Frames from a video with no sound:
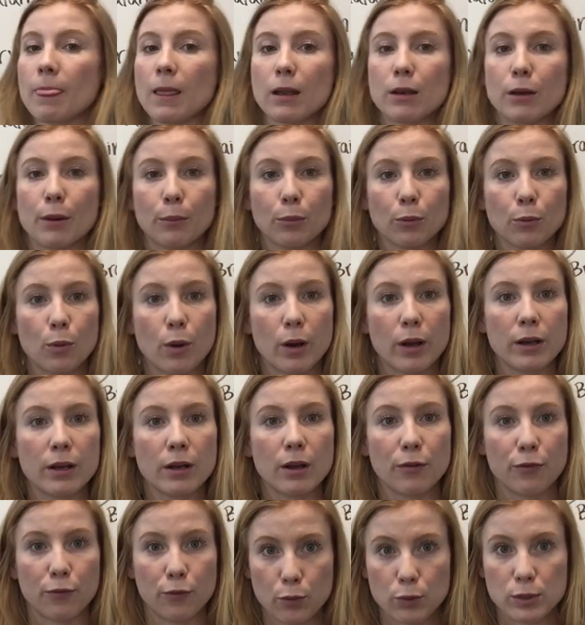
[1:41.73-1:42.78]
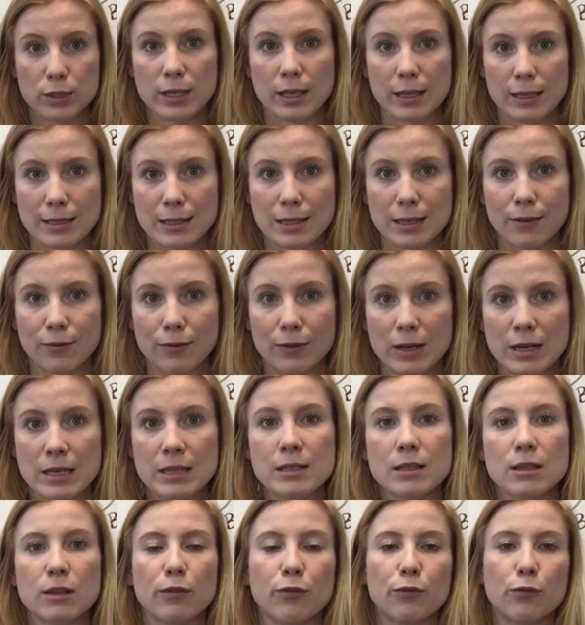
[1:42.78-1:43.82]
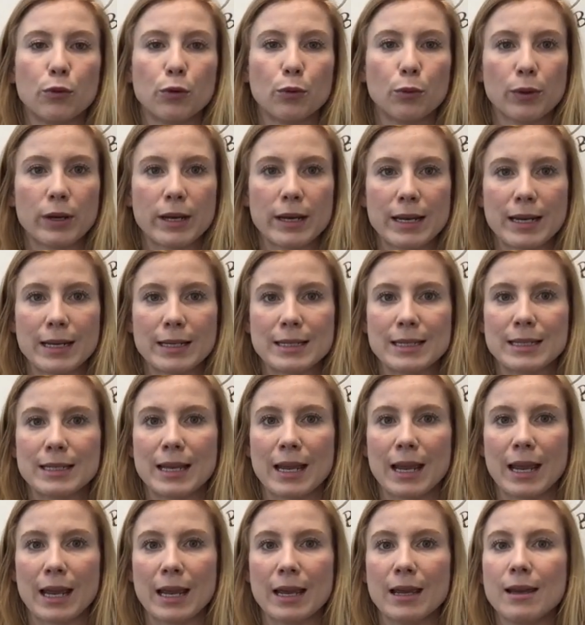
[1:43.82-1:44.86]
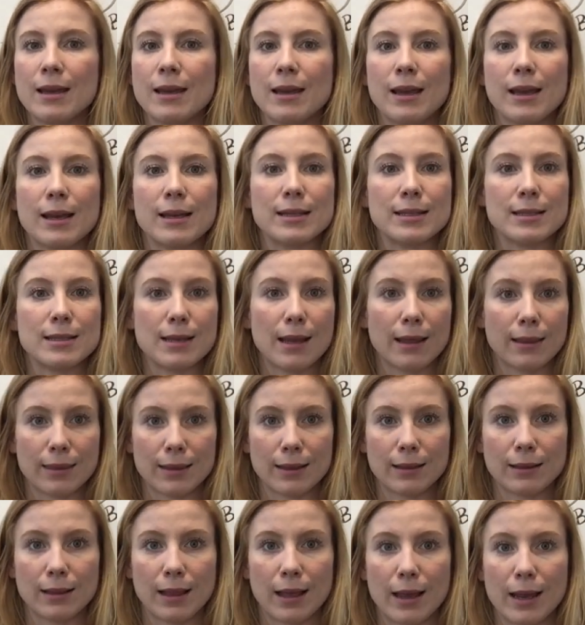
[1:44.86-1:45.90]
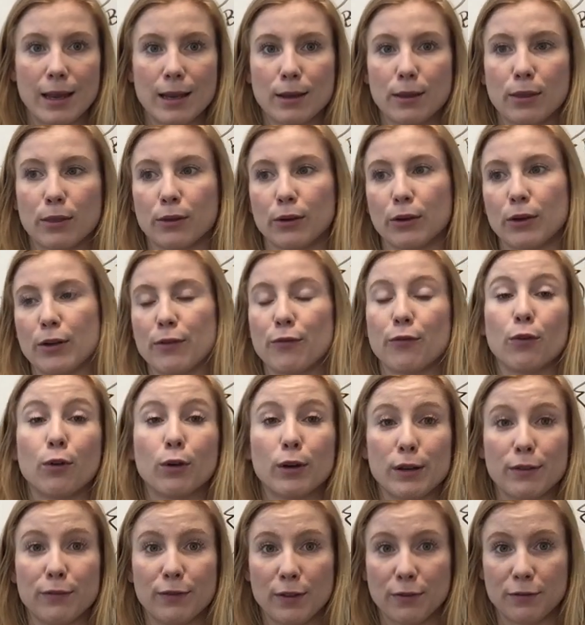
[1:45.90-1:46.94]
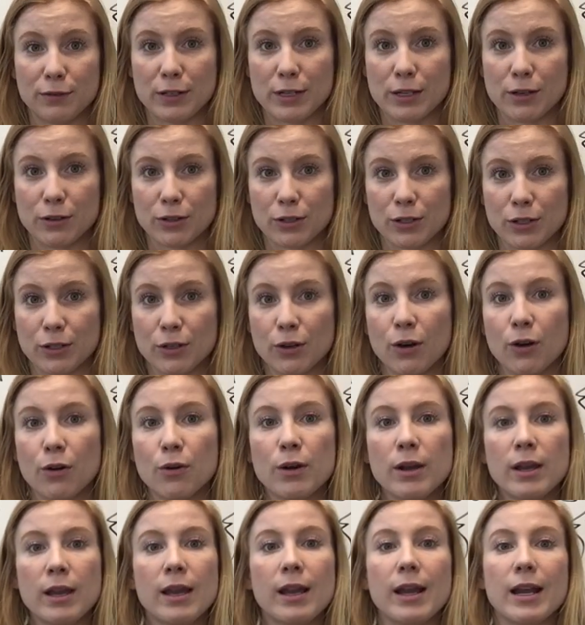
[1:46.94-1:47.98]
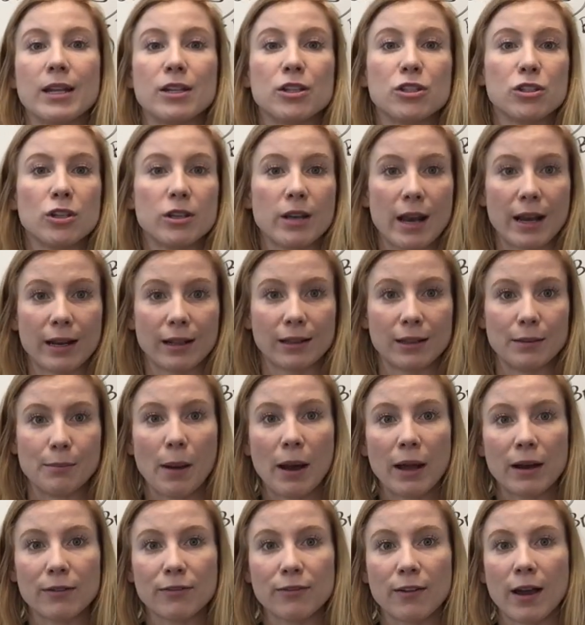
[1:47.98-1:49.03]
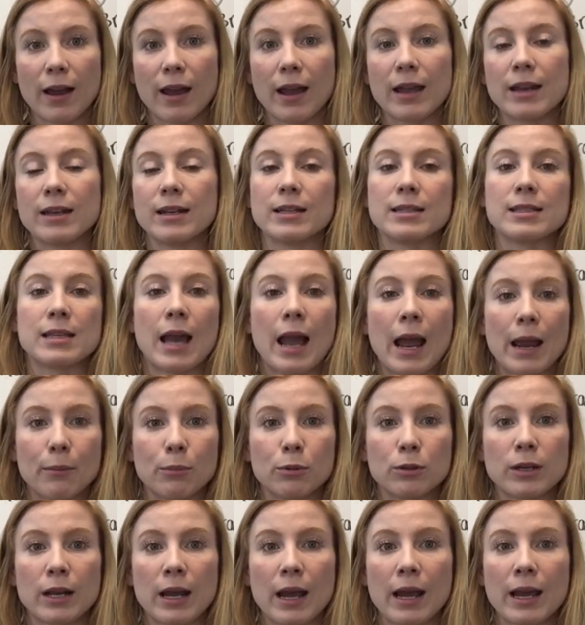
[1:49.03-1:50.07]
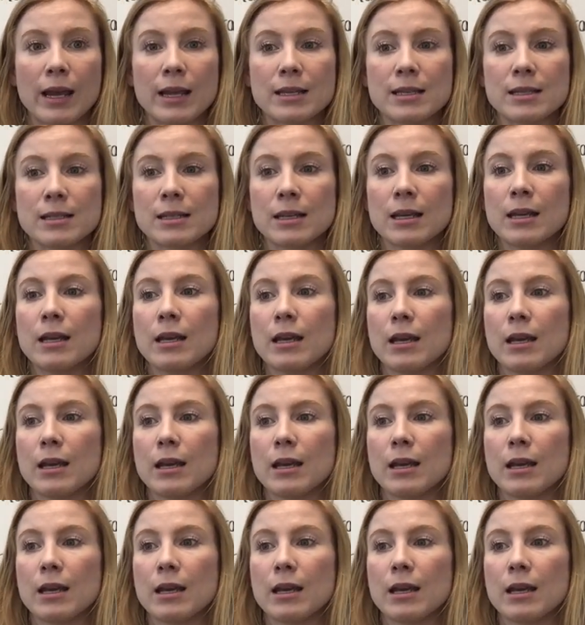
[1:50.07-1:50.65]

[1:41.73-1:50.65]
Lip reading: Number one, food sensitivities. The food we're eating today is nothing like 30, 40, 50 years ago. It's genetically modified, it's hybridized.